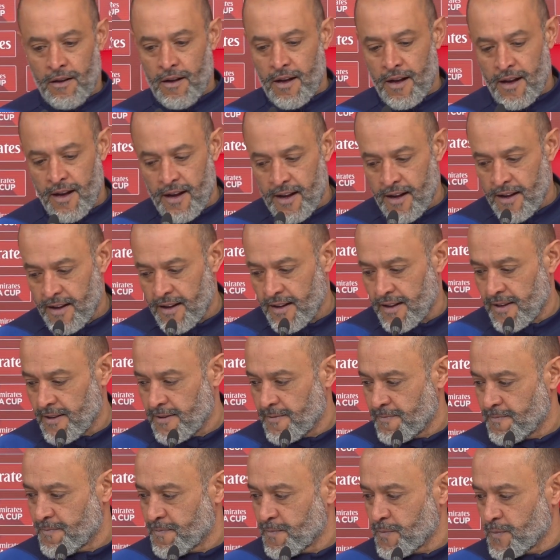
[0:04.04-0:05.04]
Thanks for joining
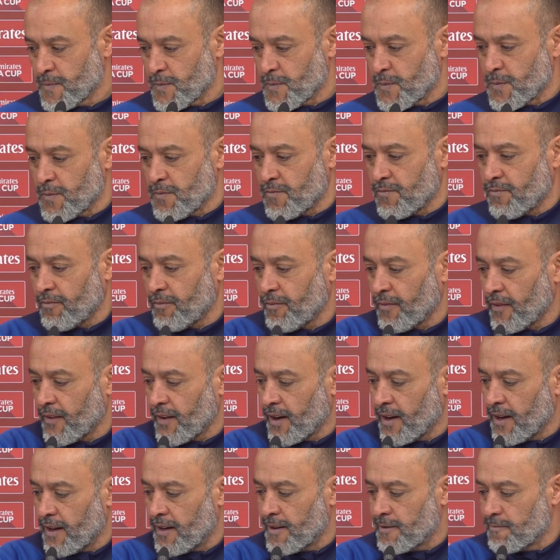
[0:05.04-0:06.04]
today.
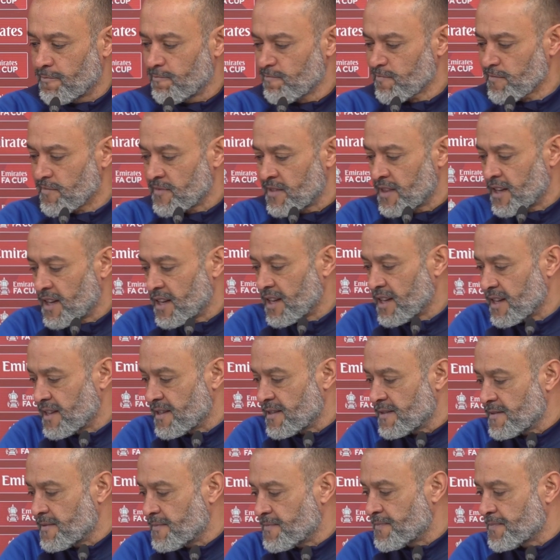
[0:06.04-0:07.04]
When we're ready,
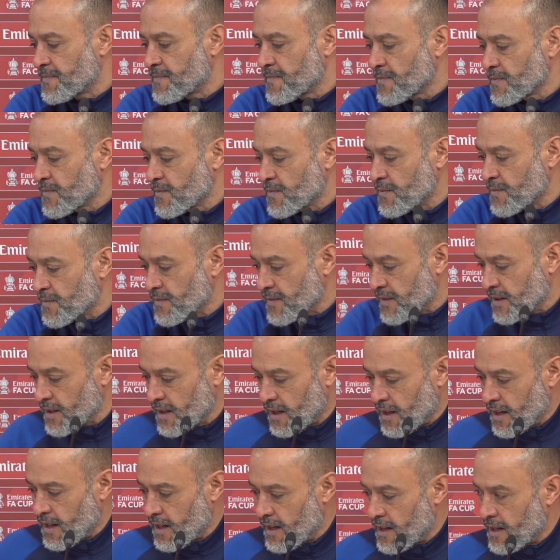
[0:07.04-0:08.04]
we'll start with
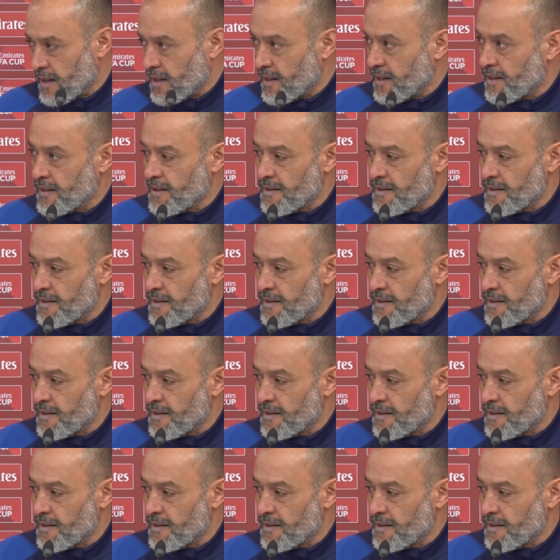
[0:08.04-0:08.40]
Kirsty.